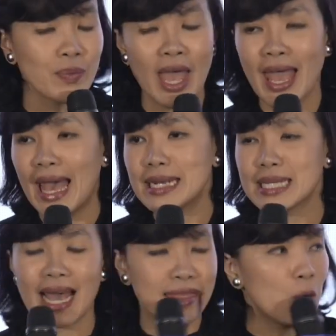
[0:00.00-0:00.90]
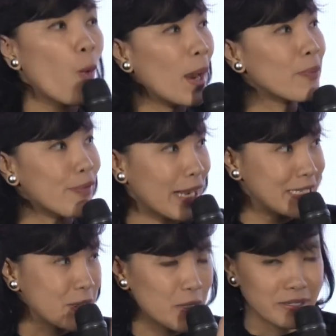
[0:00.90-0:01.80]
And I think one
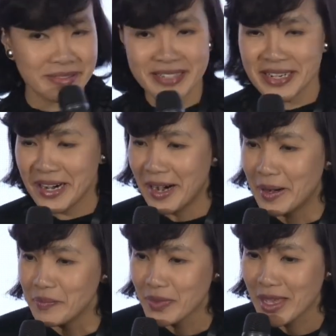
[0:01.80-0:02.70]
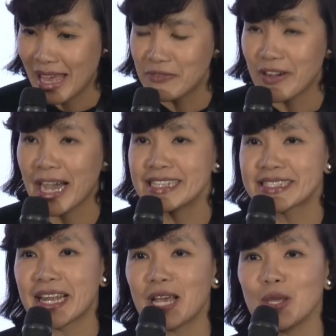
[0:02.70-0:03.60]
practical advice
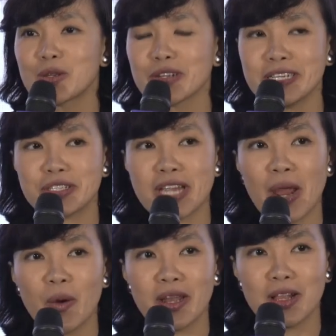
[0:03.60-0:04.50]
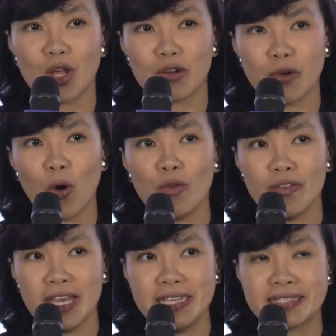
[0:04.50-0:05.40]
that I usually share with a lot of
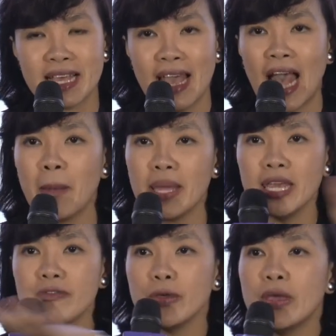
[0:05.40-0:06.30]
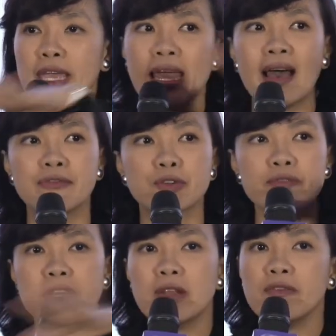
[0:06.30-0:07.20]
OVs, how many of you here have
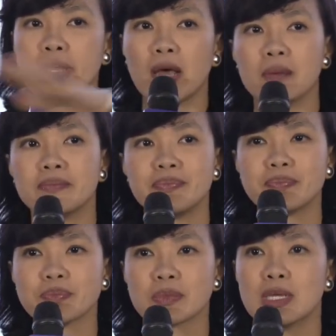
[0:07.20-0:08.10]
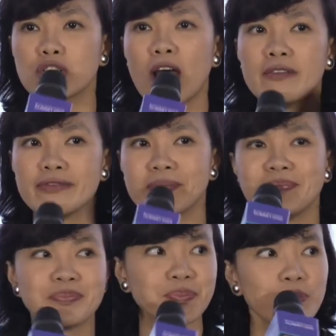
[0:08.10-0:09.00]
driven in Vietnam? Drive,
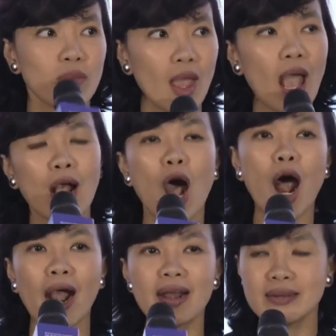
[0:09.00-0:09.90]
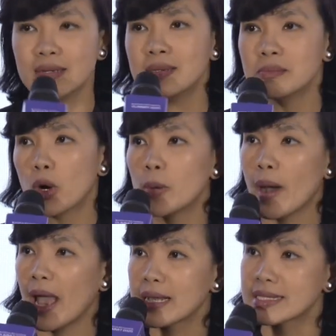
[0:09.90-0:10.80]
car,
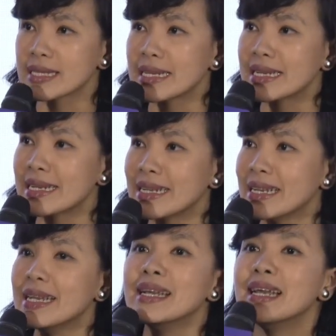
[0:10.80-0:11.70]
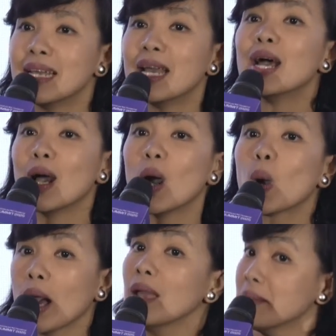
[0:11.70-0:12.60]
motorbikes?
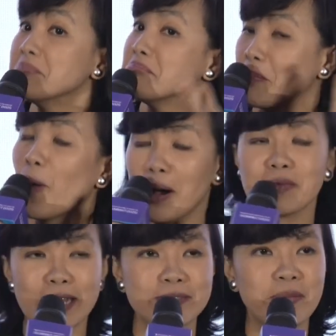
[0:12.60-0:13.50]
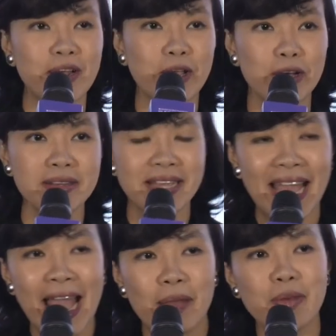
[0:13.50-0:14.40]
Okay, well, that's very good.
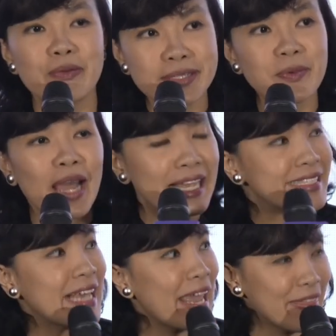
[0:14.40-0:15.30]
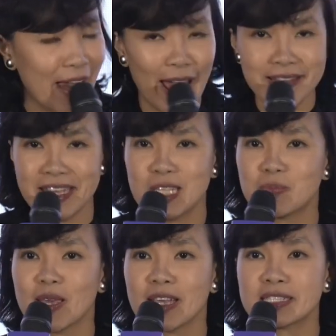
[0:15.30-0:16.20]
The reason why I say that is
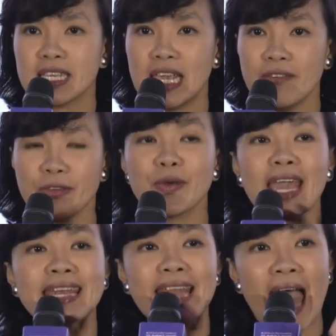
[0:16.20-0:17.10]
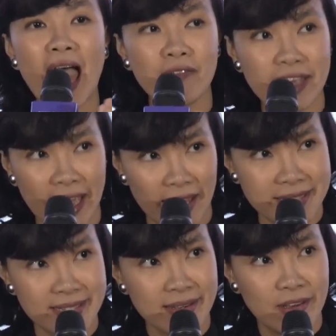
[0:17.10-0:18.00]
because if you can
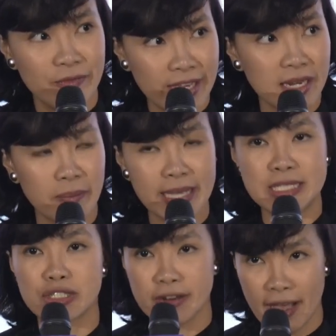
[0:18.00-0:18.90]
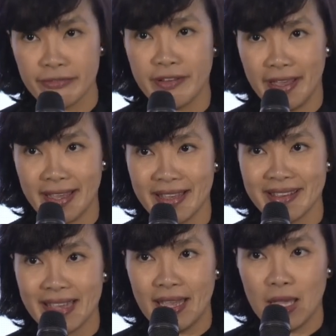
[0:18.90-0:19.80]
navigate Vietnamese traffic,
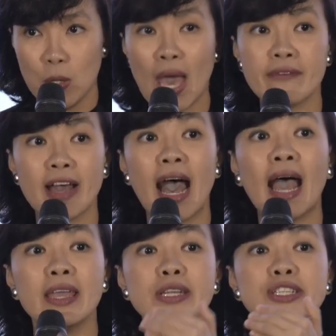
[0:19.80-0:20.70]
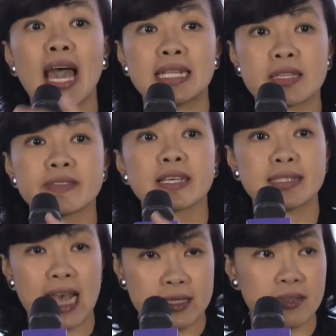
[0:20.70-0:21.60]
you have a higher chance of
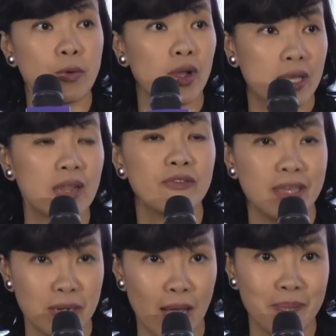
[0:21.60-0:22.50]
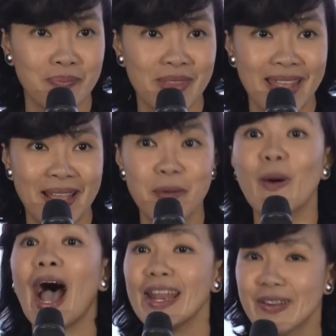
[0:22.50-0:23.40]
success of working in Vietnam.
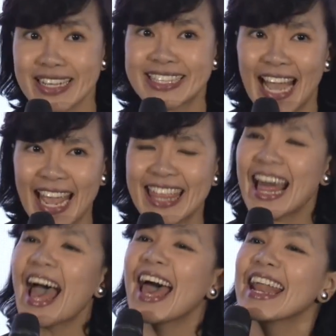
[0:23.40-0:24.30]
Why do I say that?